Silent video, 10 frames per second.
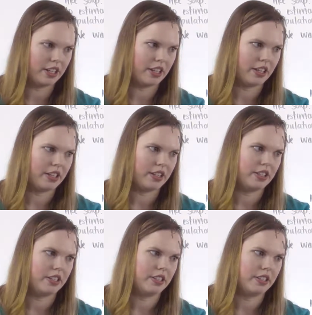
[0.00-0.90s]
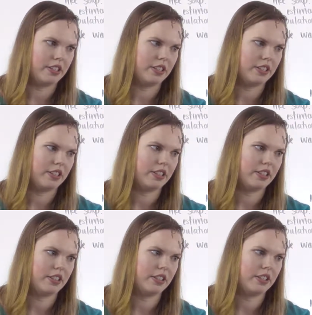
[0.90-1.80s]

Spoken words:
Nothing is said.